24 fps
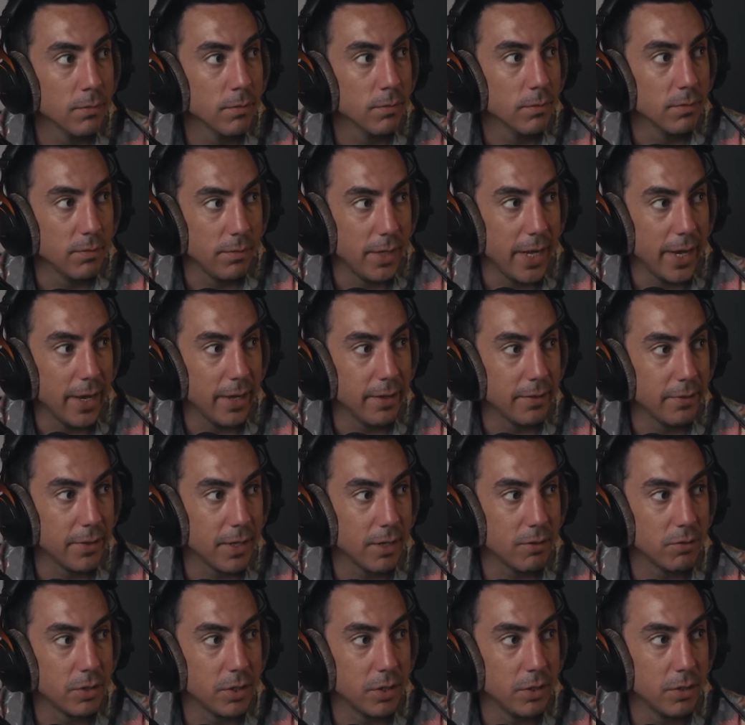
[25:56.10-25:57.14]
Yeah, that
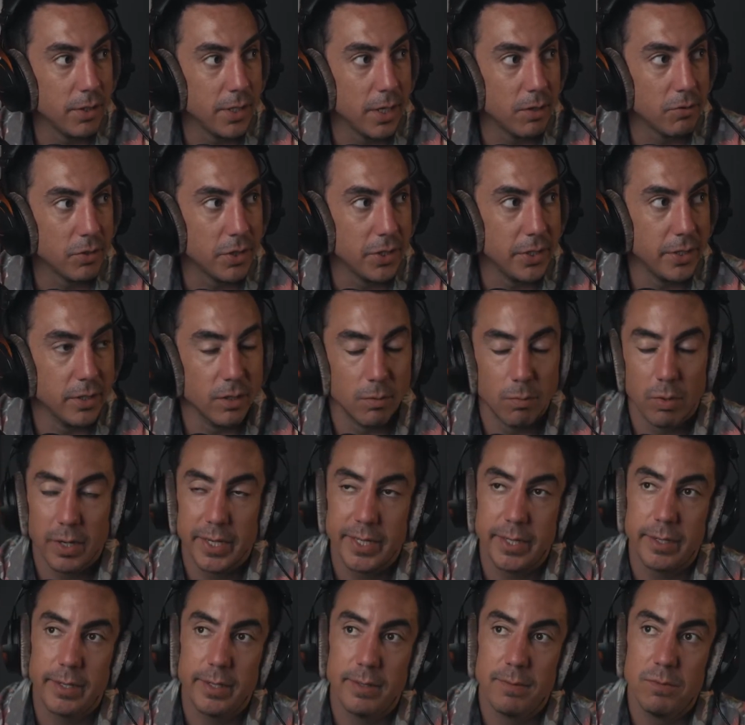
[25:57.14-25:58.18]
was a deal
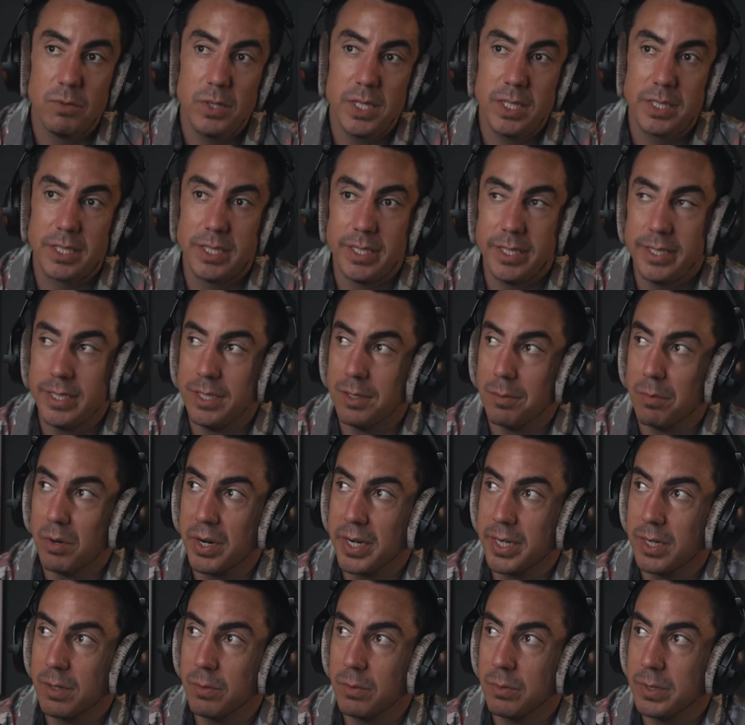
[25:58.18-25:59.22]
breaker. What else is a deal
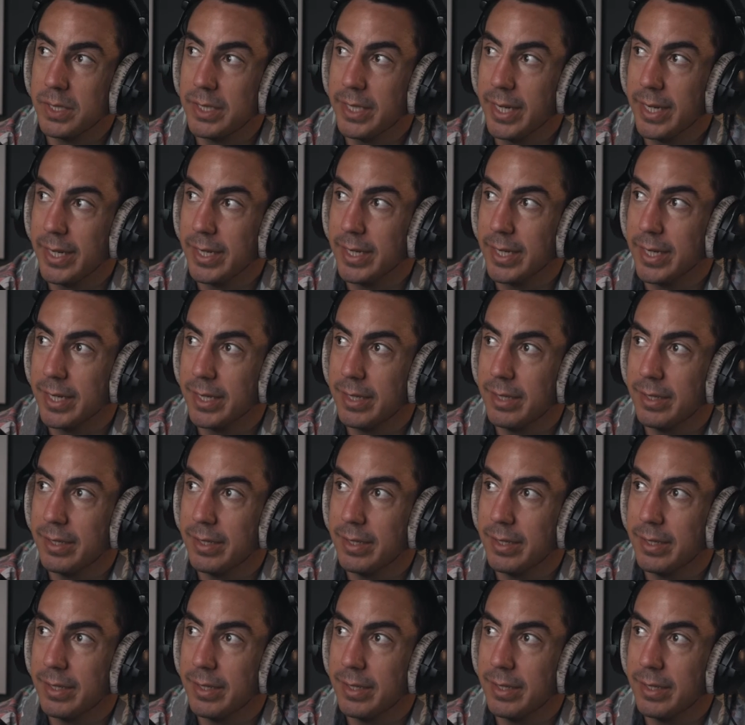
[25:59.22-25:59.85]
breaker with dating?